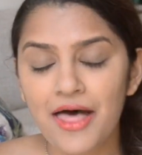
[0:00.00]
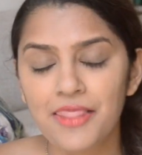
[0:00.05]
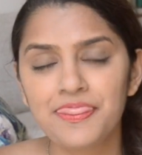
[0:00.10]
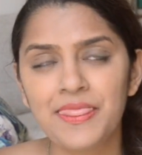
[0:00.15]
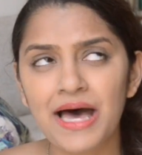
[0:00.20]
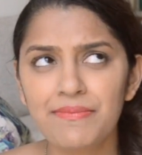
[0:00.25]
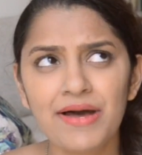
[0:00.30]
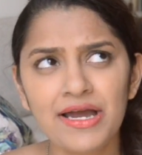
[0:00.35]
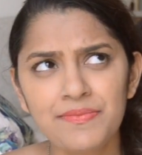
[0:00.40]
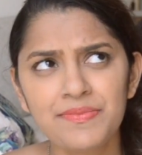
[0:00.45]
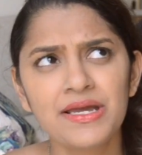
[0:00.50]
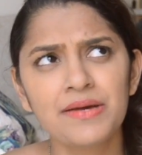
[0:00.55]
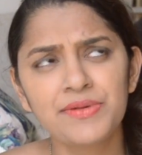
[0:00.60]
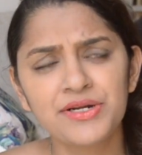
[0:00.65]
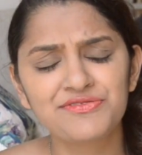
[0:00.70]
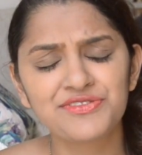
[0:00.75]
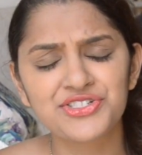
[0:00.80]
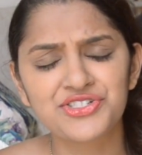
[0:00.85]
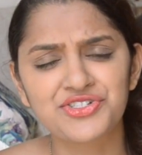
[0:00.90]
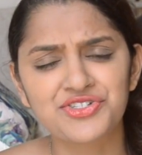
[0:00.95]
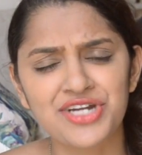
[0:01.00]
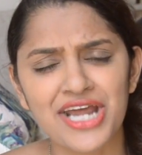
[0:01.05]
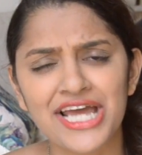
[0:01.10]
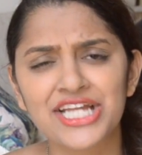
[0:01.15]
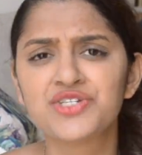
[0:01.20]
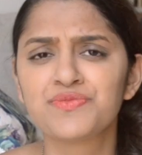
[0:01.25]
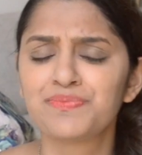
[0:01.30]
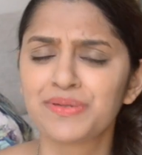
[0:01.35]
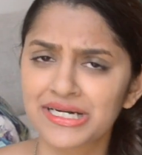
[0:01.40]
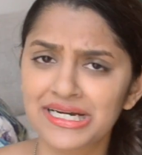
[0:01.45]
That might be a bit of a
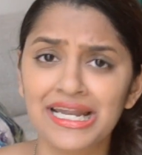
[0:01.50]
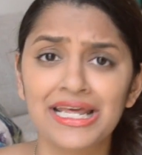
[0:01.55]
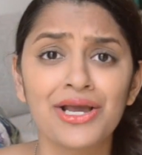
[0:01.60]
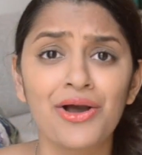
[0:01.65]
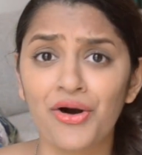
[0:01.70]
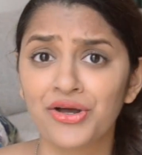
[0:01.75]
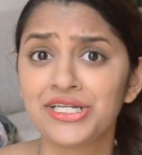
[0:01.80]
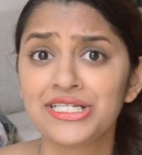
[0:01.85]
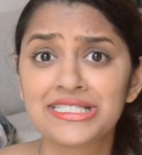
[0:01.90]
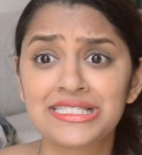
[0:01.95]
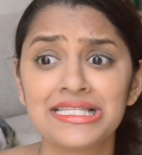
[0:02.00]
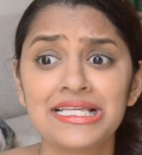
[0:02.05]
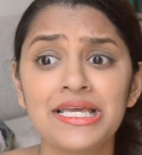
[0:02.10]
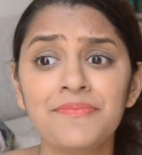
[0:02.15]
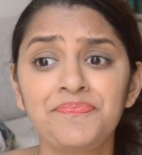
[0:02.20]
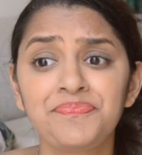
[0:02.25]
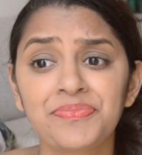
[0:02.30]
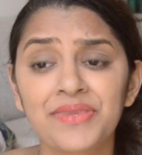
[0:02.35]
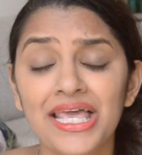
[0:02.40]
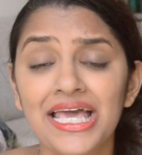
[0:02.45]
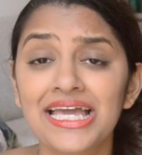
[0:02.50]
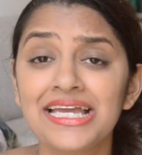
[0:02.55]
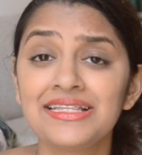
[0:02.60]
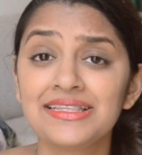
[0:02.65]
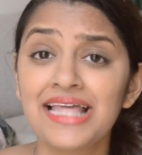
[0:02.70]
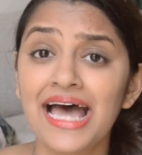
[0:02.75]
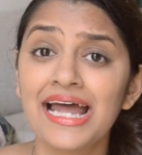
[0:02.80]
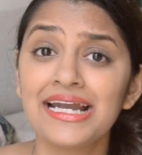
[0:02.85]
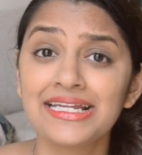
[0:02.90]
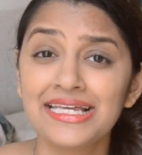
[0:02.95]
stretch, but like honestly,
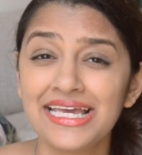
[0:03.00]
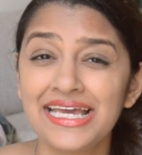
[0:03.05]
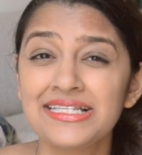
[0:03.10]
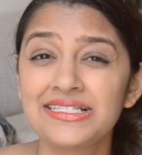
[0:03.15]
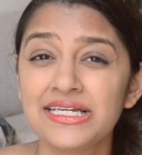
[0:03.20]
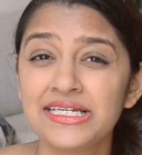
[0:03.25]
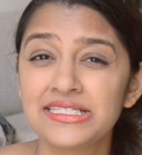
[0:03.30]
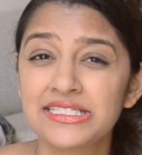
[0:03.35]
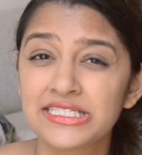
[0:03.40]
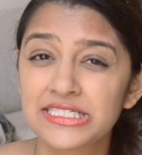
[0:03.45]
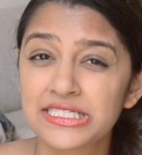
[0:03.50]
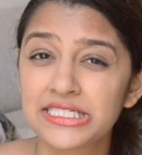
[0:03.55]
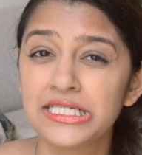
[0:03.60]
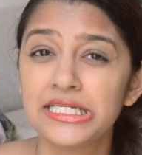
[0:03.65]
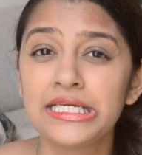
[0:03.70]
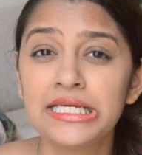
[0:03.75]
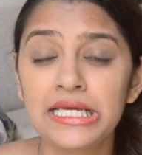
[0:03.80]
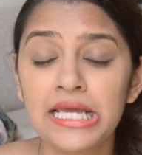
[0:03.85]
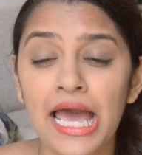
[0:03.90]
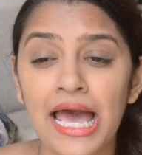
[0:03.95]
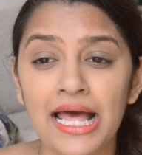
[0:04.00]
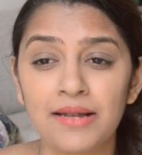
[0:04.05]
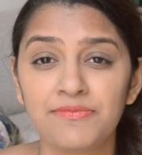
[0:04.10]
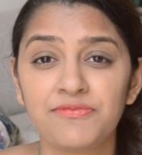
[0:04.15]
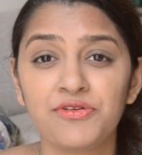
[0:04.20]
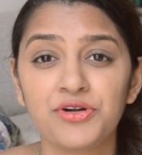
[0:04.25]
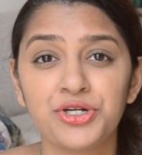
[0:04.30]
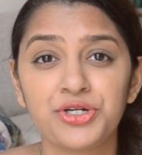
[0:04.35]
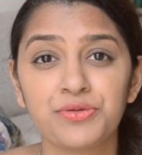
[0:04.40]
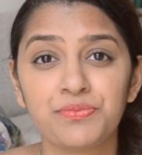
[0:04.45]
in that case, it's really
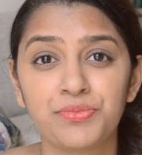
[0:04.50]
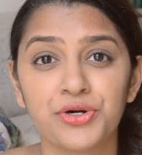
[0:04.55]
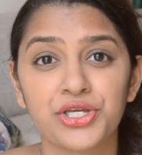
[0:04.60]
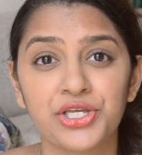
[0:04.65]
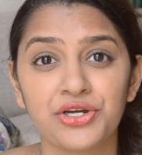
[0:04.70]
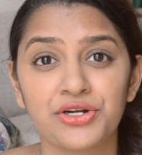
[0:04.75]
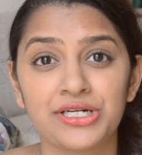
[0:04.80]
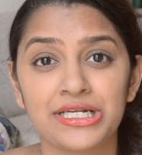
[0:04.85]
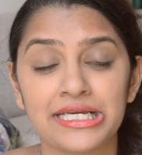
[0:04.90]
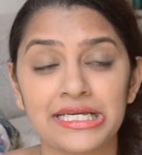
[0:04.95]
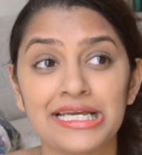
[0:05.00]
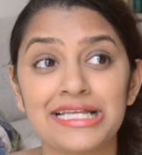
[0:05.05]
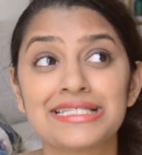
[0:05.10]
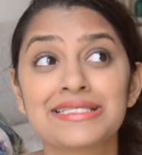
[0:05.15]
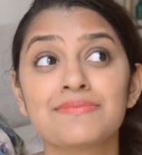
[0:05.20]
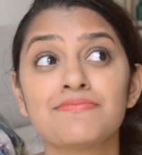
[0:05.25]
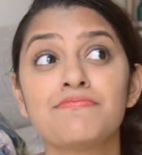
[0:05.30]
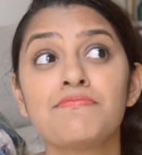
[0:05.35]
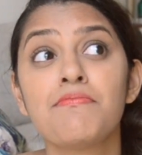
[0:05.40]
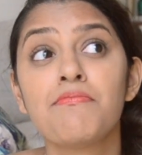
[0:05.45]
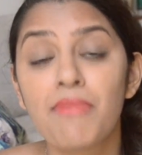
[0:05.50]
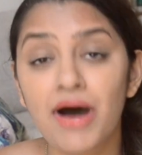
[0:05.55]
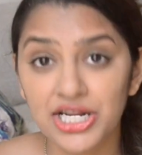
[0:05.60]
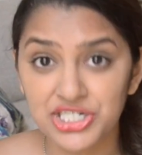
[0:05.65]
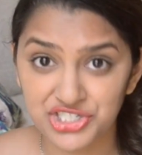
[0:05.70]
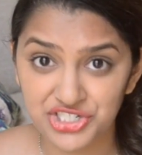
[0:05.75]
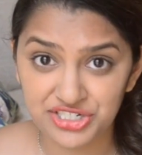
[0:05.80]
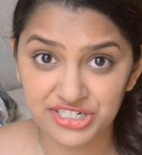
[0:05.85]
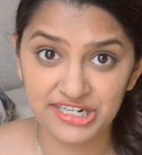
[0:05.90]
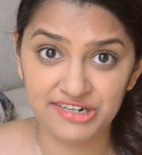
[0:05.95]
helpful to book your tickets
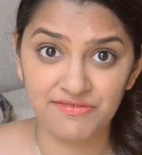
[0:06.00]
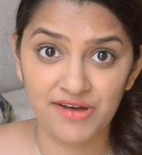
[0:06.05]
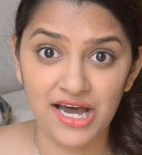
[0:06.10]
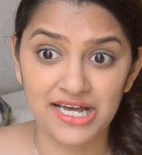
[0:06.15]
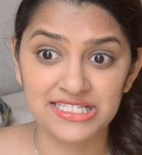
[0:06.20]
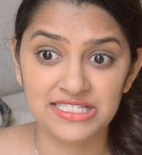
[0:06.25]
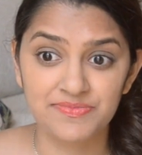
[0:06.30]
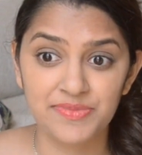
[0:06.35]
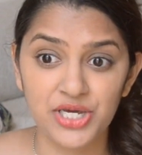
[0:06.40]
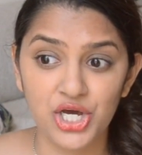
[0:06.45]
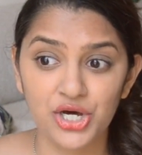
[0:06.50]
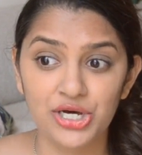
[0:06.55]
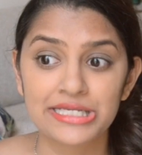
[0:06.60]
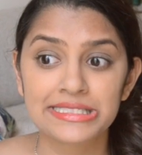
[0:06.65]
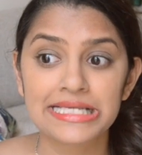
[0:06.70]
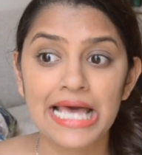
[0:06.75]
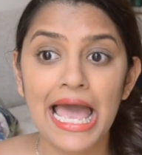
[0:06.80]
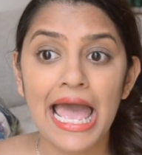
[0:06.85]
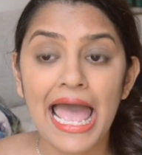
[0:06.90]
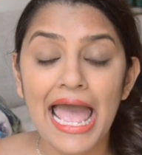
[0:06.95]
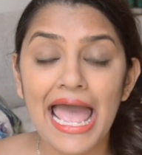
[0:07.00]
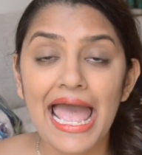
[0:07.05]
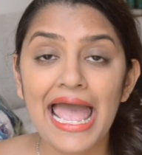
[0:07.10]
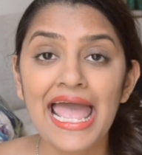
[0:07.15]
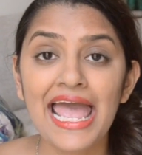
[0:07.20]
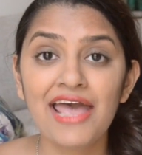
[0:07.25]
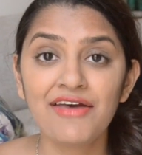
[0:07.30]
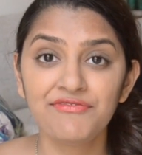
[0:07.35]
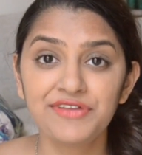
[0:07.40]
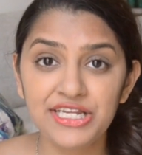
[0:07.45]
much in advance because
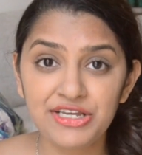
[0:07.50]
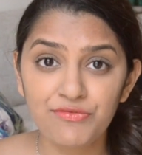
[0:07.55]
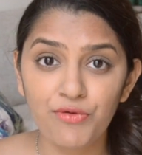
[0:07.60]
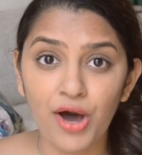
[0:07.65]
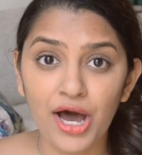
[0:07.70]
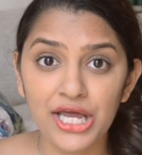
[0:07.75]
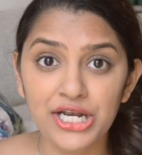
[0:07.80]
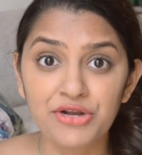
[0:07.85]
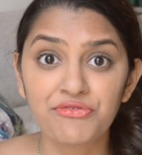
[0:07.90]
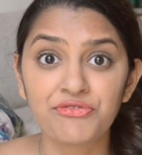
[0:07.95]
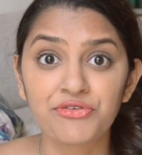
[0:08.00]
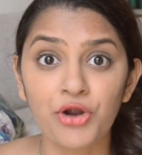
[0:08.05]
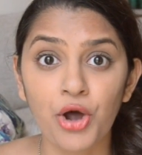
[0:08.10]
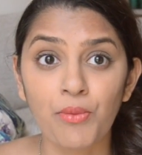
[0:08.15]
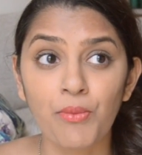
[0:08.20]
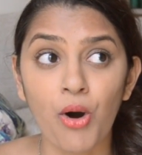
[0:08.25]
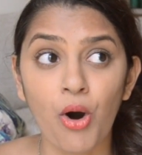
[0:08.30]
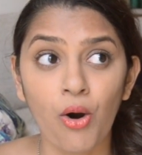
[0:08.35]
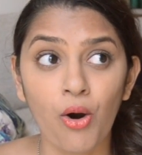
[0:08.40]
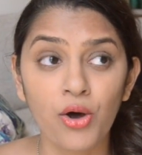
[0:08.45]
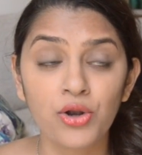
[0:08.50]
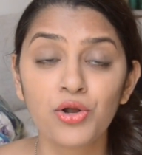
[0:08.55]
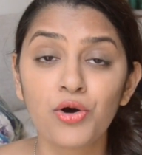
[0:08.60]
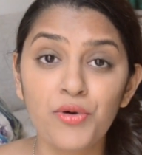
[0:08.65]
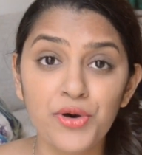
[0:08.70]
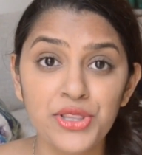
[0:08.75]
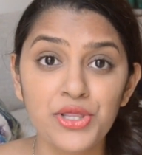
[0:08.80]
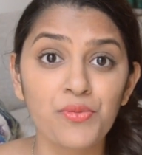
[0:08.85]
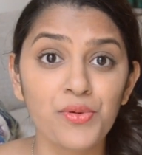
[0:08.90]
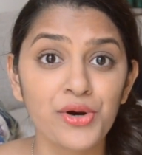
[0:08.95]
everyone from all
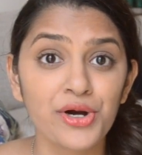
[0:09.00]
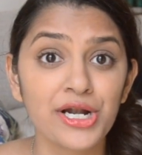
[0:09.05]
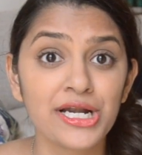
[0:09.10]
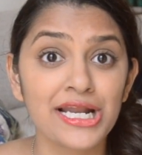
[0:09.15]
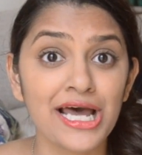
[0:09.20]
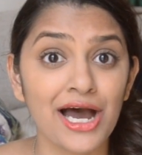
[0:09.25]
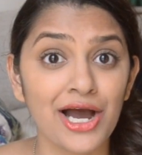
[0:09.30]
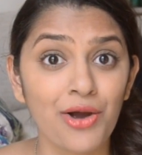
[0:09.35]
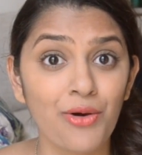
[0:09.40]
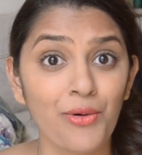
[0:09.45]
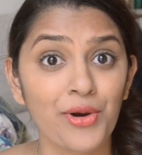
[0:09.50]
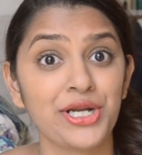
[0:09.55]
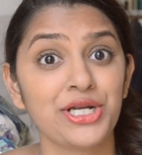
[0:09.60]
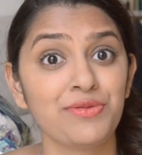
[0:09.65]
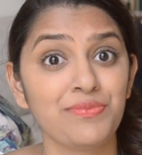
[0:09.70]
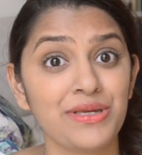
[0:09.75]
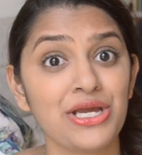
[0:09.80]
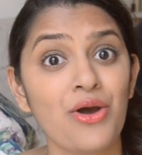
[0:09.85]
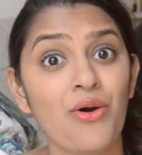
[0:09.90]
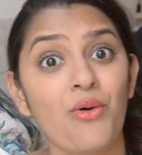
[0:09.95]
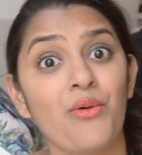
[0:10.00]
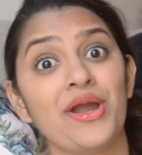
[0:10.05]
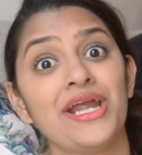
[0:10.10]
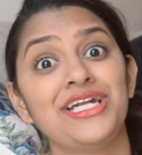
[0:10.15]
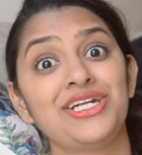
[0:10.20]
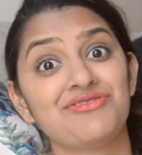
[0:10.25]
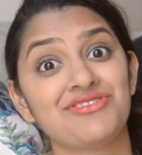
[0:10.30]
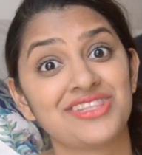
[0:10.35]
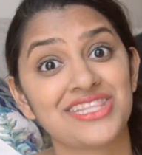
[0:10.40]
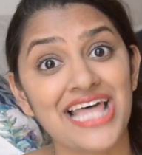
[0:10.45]
over the world are going to be going
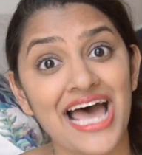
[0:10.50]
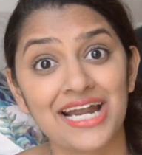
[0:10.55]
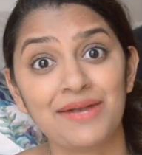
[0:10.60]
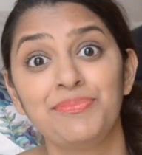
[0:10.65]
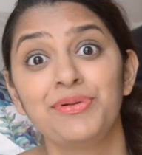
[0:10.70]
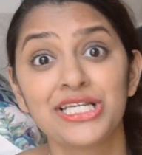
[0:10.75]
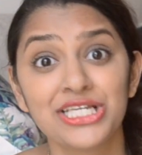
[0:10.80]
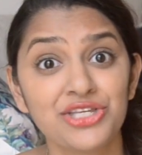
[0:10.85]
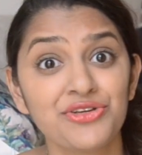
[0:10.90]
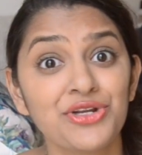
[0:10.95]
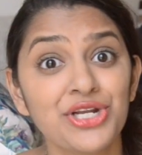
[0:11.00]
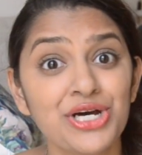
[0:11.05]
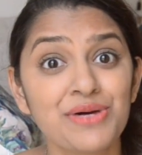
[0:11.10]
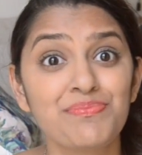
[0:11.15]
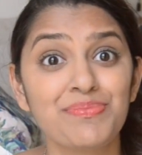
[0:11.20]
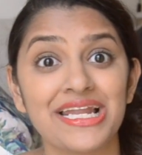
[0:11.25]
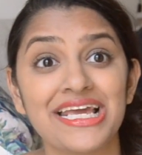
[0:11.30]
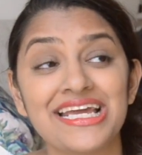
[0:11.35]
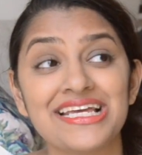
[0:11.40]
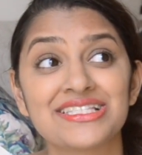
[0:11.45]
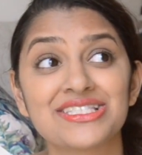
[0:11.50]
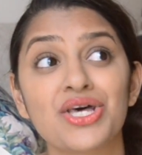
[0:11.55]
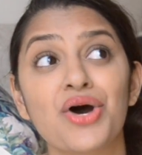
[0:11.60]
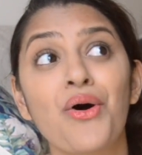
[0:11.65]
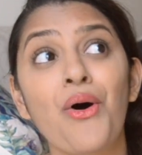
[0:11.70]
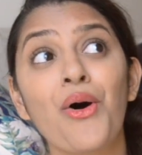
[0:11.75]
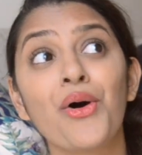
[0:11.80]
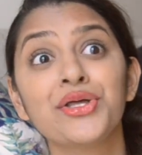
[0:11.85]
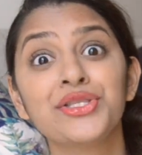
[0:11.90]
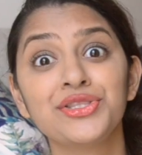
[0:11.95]
to that particular place
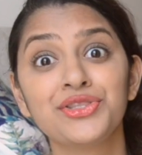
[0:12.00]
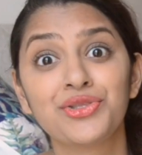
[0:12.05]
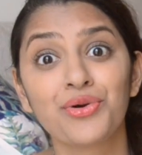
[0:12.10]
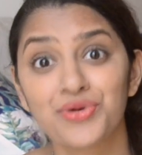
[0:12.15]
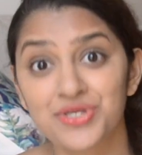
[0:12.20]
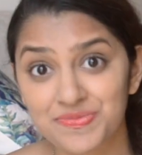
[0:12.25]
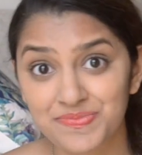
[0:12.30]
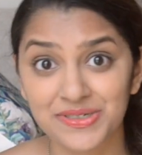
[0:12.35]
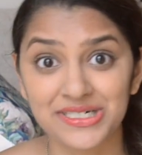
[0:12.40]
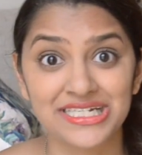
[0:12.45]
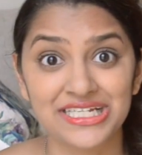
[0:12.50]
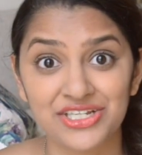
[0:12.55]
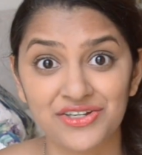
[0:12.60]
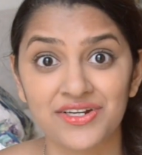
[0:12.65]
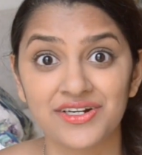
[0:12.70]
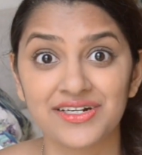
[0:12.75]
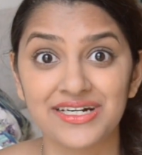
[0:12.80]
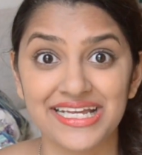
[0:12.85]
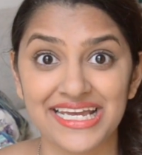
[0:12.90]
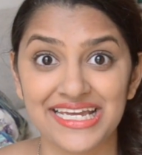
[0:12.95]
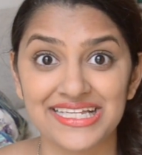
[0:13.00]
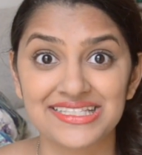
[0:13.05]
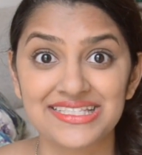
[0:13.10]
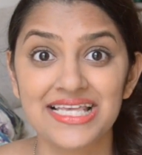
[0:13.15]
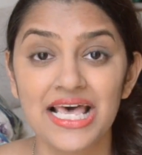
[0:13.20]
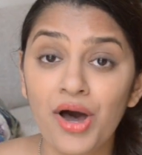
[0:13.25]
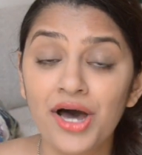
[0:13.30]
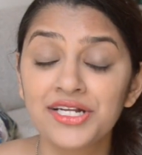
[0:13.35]
on those particular dates.